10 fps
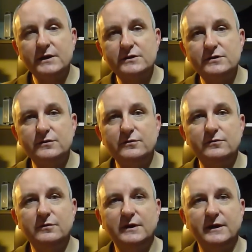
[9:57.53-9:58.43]

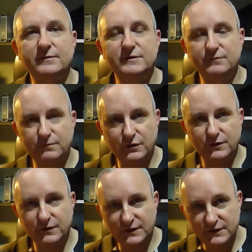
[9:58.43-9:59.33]
to
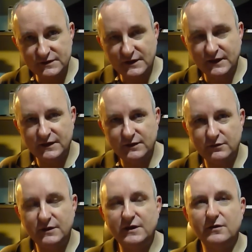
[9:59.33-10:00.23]
put inside the
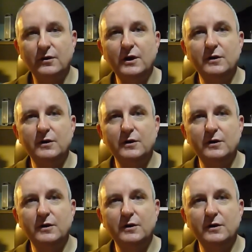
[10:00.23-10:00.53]
unit here,